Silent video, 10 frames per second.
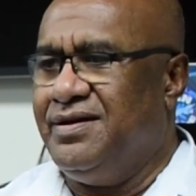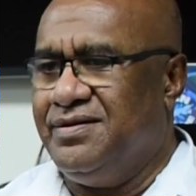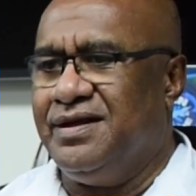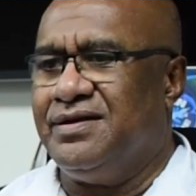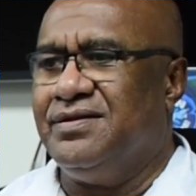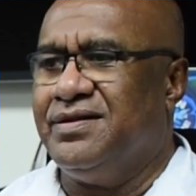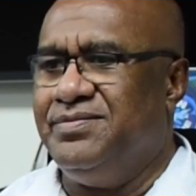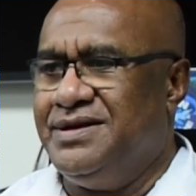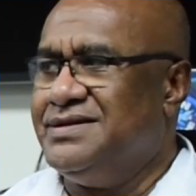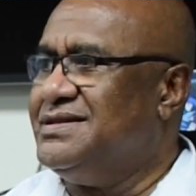I know that all the
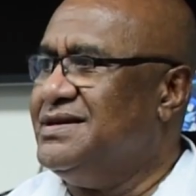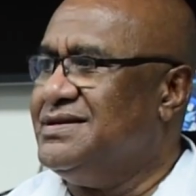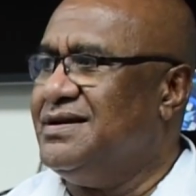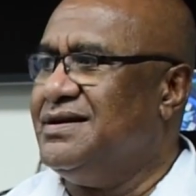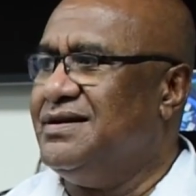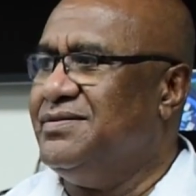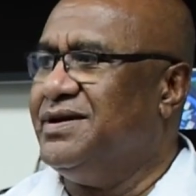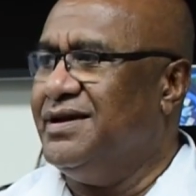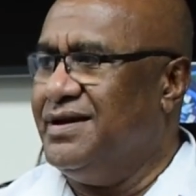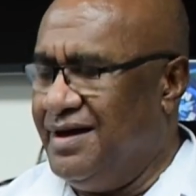ministers are
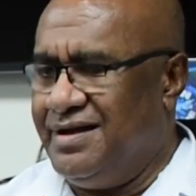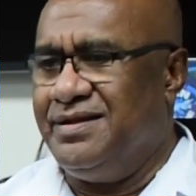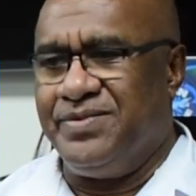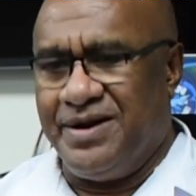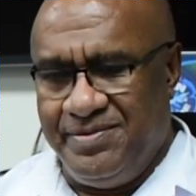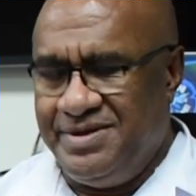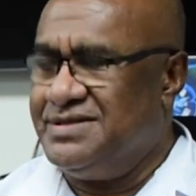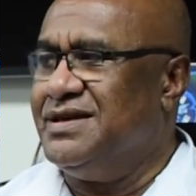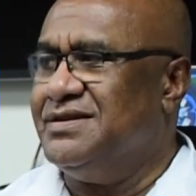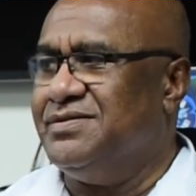working hard. The Prime
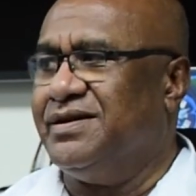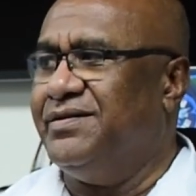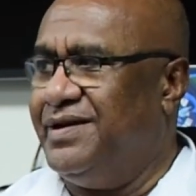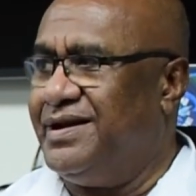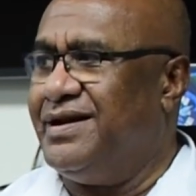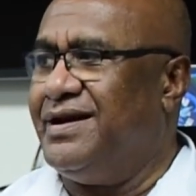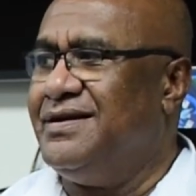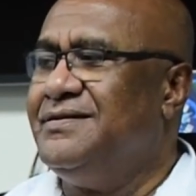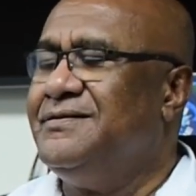Minister is working very hard.